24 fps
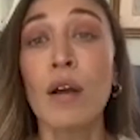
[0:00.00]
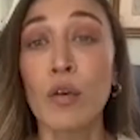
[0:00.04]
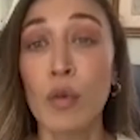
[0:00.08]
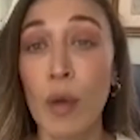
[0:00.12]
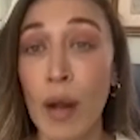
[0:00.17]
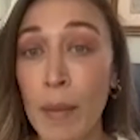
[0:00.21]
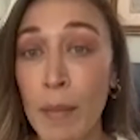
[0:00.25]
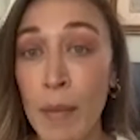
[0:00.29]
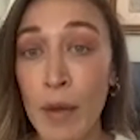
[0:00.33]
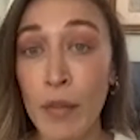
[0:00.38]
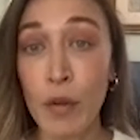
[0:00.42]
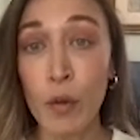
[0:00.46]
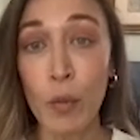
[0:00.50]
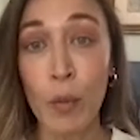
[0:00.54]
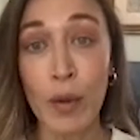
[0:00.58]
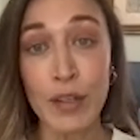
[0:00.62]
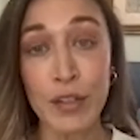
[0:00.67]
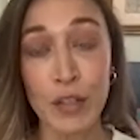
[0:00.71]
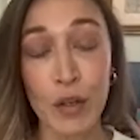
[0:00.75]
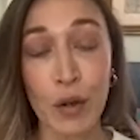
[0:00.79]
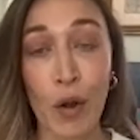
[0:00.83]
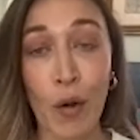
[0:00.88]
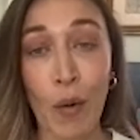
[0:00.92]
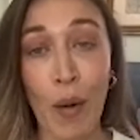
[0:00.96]
grandmother went
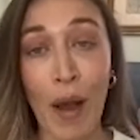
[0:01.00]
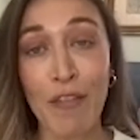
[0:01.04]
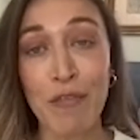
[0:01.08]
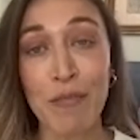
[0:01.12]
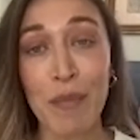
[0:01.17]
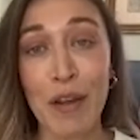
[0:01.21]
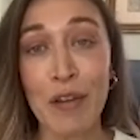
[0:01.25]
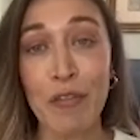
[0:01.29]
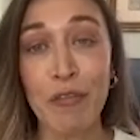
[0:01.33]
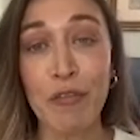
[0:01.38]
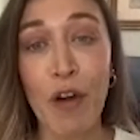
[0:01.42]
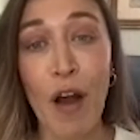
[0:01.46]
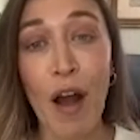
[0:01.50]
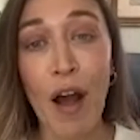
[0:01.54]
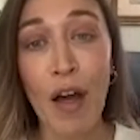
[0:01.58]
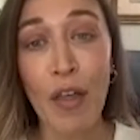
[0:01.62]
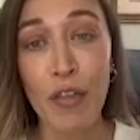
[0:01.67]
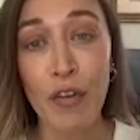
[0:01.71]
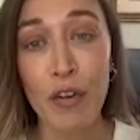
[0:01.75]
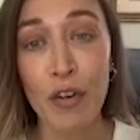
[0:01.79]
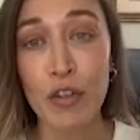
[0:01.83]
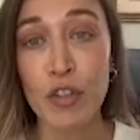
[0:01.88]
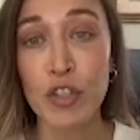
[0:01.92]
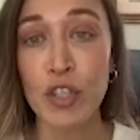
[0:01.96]
to go have my
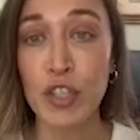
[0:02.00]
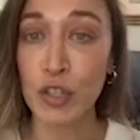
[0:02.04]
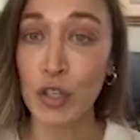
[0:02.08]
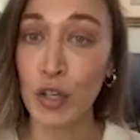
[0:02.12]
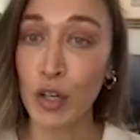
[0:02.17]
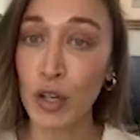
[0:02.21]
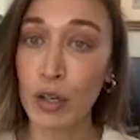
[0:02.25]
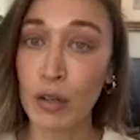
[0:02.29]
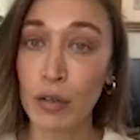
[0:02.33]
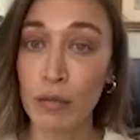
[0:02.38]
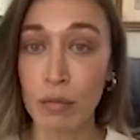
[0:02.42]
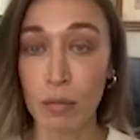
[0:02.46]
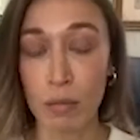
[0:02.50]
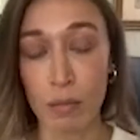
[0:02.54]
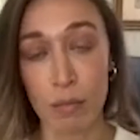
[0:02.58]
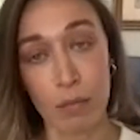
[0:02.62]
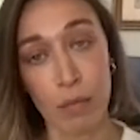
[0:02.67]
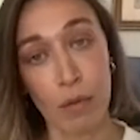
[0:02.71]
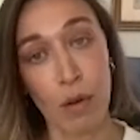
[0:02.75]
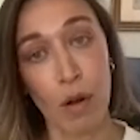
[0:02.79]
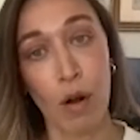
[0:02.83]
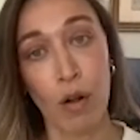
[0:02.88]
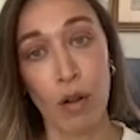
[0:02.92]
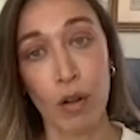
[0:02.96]
father, she took
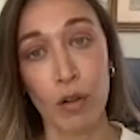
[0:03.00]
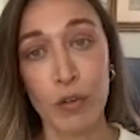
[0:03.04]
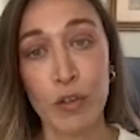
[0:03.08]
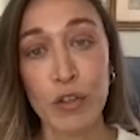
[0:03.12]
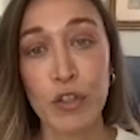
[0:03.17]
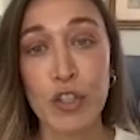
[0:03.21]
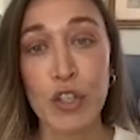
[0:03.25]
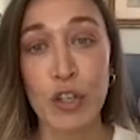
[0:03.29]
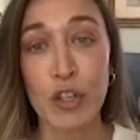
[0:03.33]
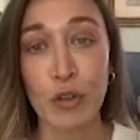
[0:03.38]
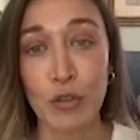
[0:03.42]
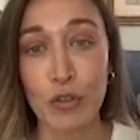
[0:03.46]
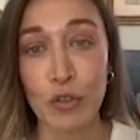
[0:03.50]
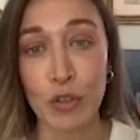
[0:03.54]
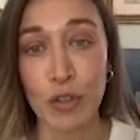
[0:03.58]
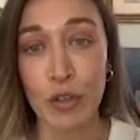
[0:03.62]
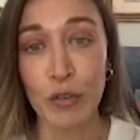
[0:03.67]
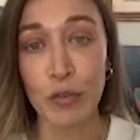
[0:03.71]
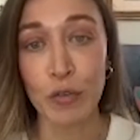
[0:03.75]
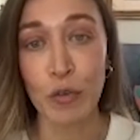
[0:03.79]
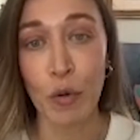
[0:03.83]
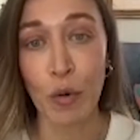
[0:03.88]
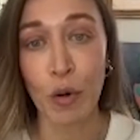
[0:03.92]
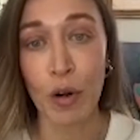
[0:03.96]
all of her children,
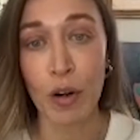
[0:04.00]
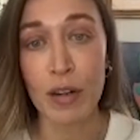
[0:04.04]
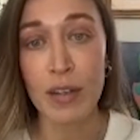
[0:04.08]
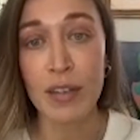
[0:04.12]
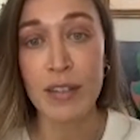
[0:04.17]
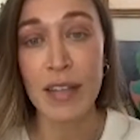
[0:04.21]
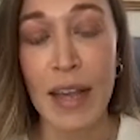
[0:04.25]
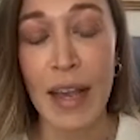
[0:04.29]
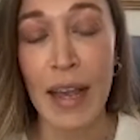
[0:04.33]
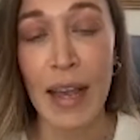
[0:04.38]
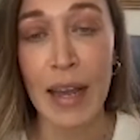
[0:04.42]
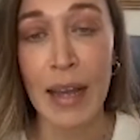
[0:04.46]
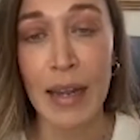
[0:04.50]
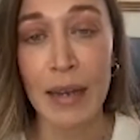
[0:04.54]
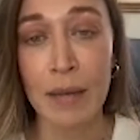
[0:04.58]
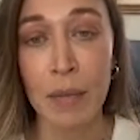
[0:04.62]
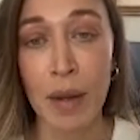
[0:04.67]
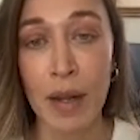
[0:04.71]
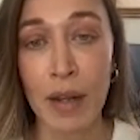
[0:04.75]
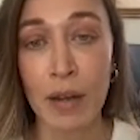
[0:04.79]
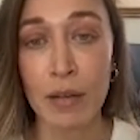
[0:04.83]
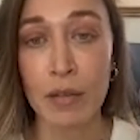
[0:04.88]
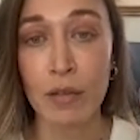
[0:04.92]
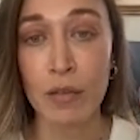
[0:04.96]
of course, and
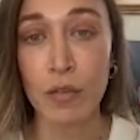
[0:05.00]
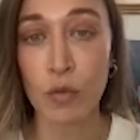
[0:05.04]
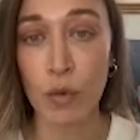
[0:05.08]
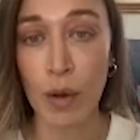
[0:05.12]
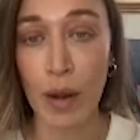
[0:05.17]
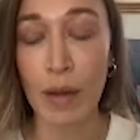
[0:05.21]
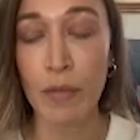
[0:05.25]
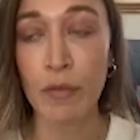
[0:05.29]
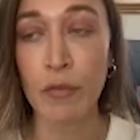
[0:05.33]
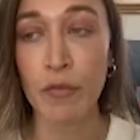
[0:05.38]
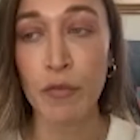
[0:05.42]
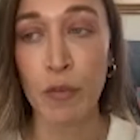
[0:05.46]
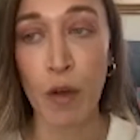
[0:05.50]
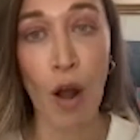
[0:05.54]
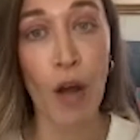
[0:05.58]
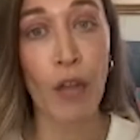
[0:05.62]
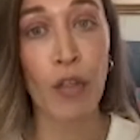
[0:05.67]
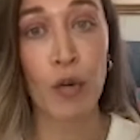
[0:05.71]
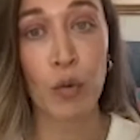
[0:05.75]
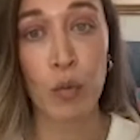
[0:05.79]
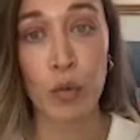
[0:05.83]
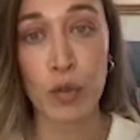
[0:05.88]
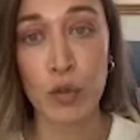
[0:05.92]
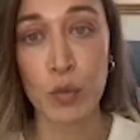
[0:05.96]
my grandfather
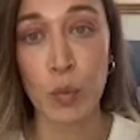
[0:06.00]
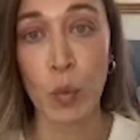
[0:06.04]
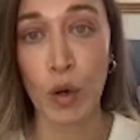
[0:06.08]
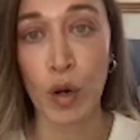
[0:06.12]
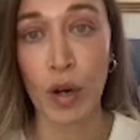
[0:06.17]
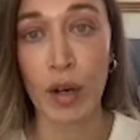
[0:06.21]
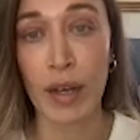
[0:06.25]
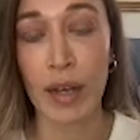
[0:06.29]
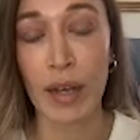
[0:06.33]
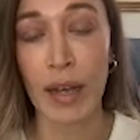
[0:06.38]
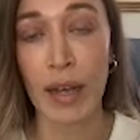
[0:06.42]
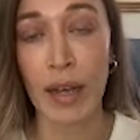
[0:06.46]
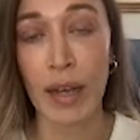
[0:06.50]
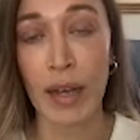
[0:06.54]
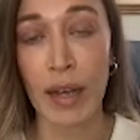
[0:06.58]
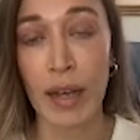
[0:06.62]
was working.